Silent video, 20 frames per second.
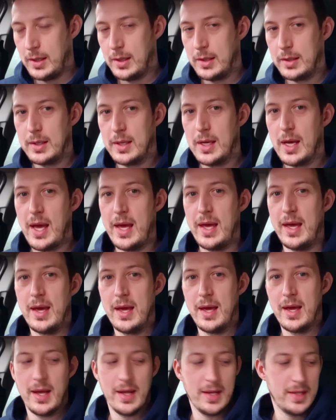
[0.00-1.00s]
Okay,
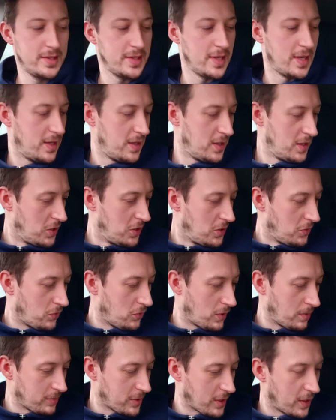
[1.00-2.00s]
and
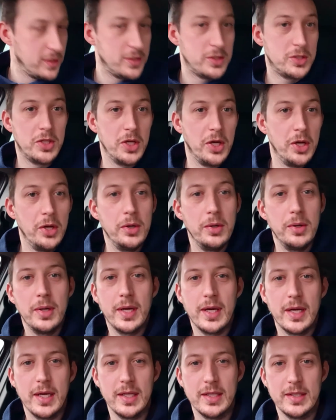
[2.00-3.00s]
what I'm going to do
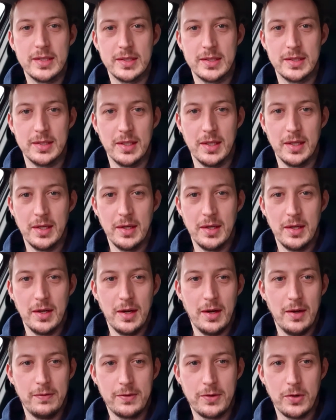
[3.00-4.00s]
is,
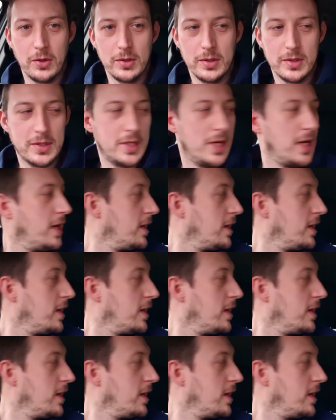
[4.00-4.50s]
I've got